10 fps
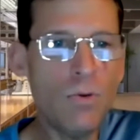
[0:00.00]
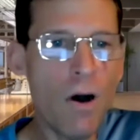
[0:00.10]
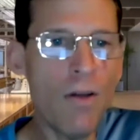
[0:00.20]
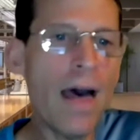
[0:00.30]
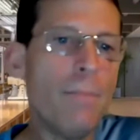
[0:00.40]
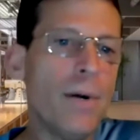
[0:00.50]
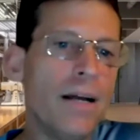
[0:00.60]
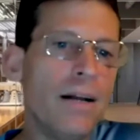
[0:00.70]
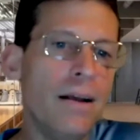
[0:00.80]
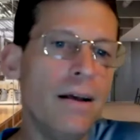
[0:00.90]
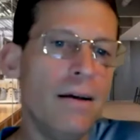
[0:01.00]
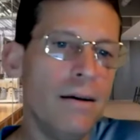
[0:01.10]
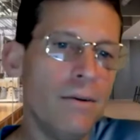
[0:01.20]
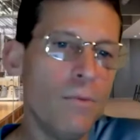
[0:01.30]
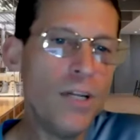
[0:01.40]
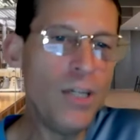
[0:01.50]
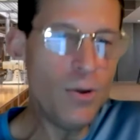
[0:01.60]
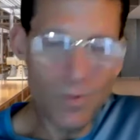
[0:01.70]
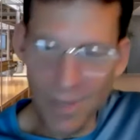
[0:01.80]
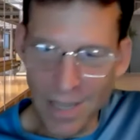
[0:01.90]
do all that, but when
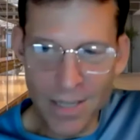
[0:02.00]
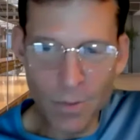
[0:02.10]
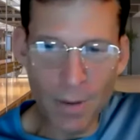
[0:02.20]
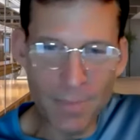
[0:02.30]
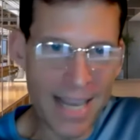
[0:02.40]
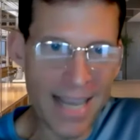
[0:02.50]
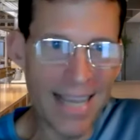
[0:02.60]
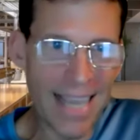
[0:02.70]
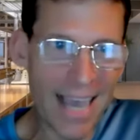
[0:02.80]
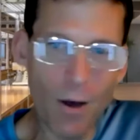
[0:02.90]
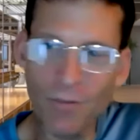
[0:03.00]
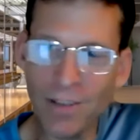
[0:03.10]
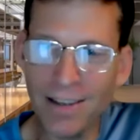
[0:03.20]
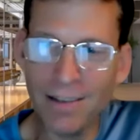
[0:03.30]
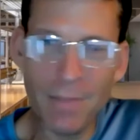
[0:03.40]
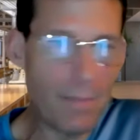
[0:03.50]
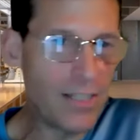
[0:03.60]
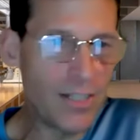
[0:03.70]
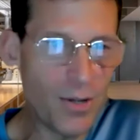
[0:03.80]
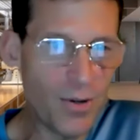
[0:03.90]
you listen to what I'm saying again, hopefully
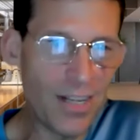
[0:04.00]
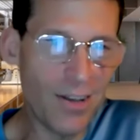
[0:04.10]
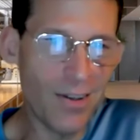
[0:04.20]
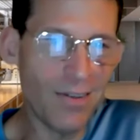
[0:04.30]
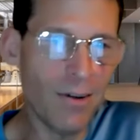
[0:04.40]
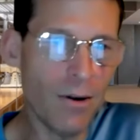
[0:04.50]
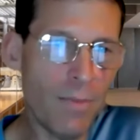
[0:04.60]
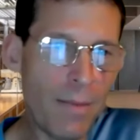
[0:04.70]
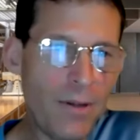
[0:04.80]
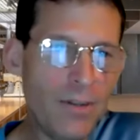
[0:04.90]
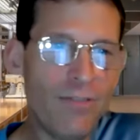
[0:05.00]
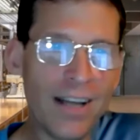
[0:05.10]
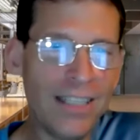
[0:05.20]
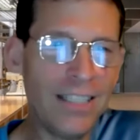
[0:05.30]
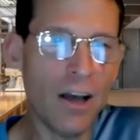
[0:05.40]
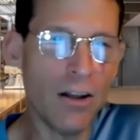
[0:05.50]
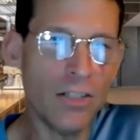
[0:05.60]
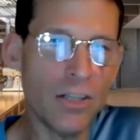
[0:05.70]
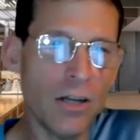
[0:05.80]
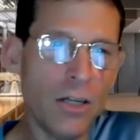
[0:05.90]
maybe it's new to you, or maybe it finally
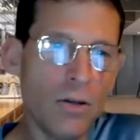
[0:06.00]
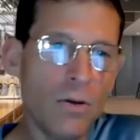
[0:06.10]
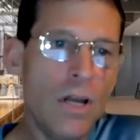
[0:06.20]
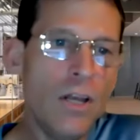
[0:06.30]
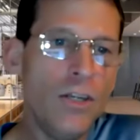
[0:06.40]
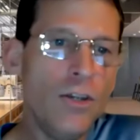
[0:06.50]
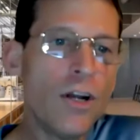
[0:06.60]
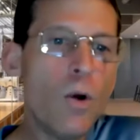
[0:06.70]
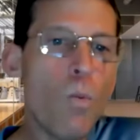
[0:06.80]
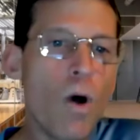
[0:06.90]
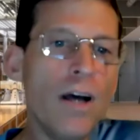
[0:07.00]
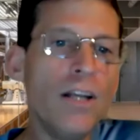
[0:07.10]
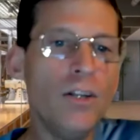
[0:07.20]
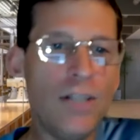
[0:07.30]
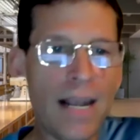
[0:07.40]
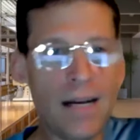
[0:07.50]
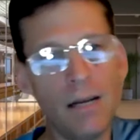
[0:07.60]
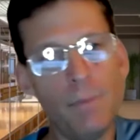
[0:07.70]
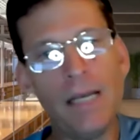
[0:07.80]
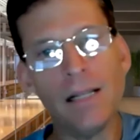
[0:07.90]
dawns on you, you're going to want your
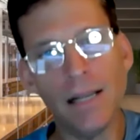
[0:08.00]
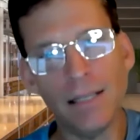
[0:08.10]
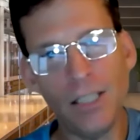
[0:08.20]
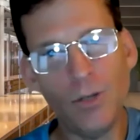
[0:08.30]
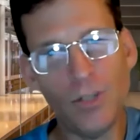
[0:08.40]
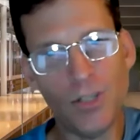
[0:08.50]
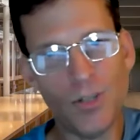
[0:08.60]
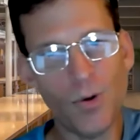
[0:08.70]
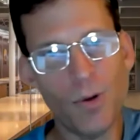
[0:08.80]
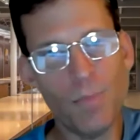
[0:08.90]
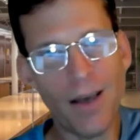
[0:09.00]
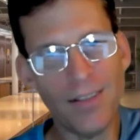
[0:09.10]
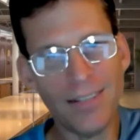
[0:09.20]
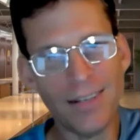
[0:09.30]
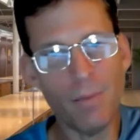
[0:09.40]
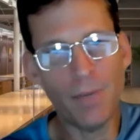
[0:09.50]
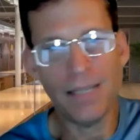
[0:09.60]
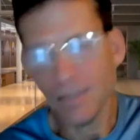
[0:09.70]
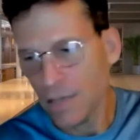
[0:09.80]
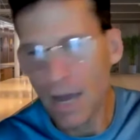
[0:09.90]
data to be collected, used, and stored by all these
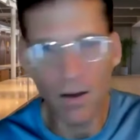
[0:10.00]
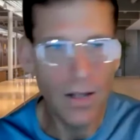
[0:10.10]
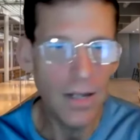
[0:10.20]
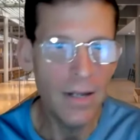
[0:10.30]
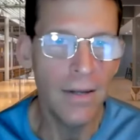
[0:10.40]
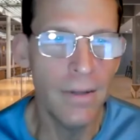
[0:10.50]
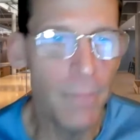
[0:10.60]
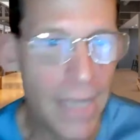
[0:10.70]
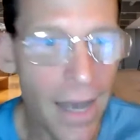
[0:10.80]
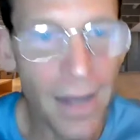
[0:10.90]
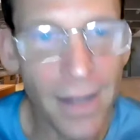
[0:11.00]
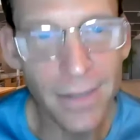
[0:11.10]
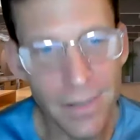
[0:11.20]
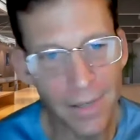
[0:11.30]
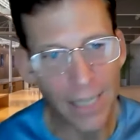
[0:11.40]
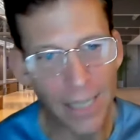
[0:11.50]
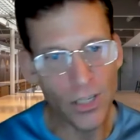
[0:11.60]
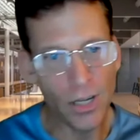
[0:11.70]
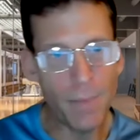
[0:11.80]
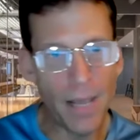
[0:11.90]
companies. Now, because it
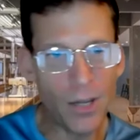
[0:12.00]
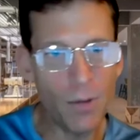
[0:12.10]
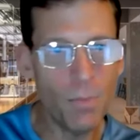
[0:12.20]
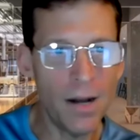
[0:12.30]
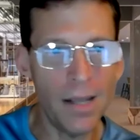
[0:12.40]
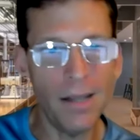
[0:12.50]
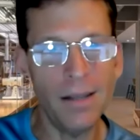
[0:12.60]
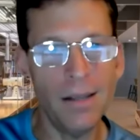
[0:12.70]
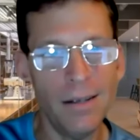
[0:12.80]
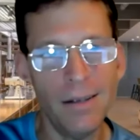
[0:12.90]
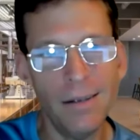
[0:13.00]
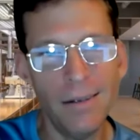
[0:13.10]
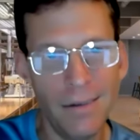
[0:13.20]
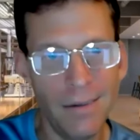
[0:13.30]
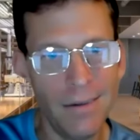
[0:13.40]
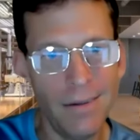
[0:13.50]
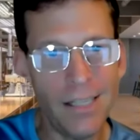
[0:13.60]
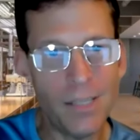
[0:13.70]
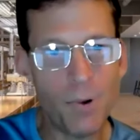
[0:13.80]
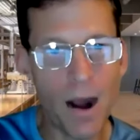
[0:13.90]
should make you money.
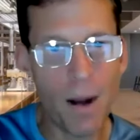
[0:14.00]
It's